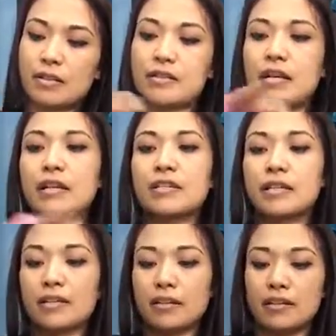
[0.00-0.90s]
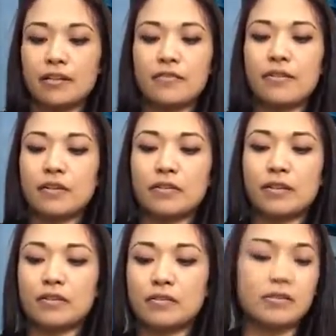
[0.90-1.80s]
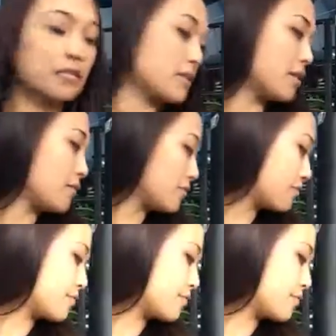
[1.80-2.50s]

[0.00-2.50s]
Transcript: attach the Velcro to itself.